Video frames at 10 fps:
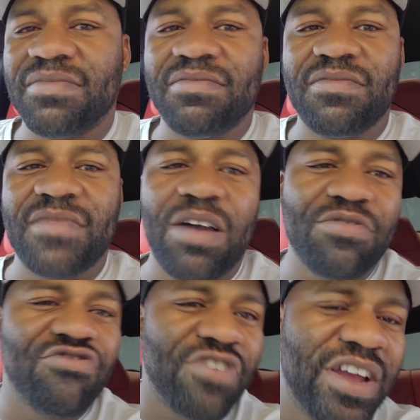was
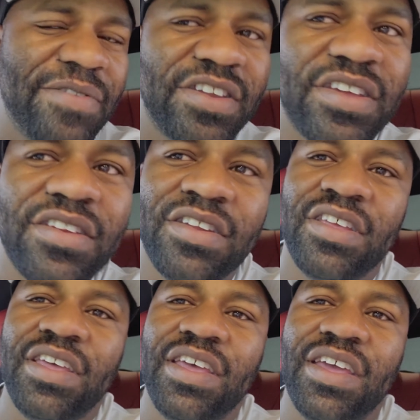driving it,
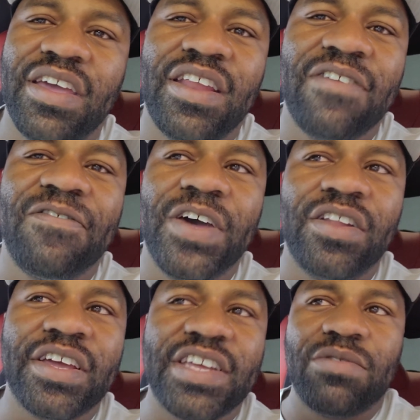and I felt
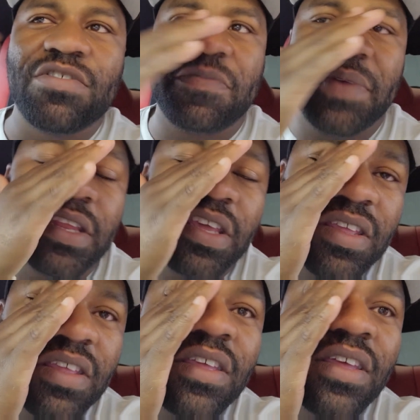like I was speeding,
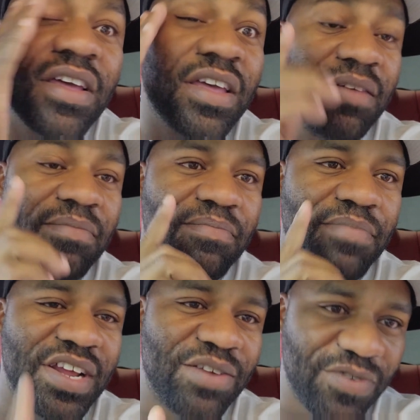but
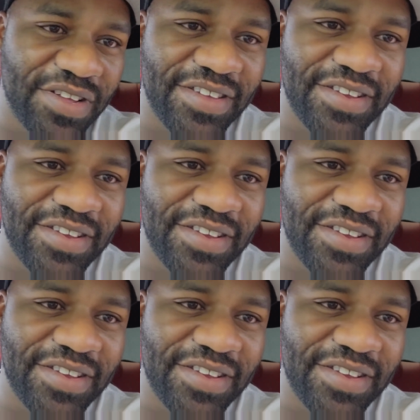I wasn't.